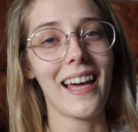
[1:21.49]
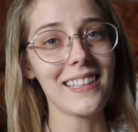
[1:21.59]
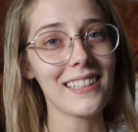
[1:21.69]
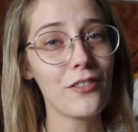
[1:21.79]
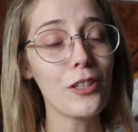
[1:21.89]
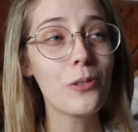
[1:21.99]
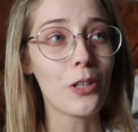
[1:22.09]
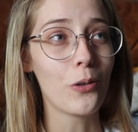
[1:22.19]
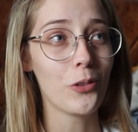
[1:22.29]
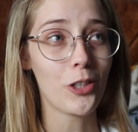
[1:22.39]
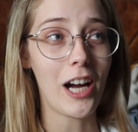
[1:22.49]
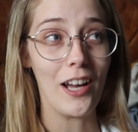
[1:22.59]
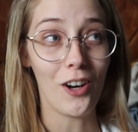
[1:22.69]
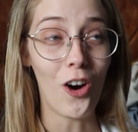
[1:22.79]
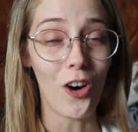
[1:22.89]
That's if you don't try
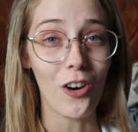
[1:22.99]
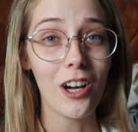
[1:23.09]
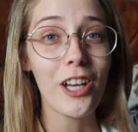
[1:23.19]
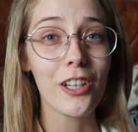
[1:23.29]
at all.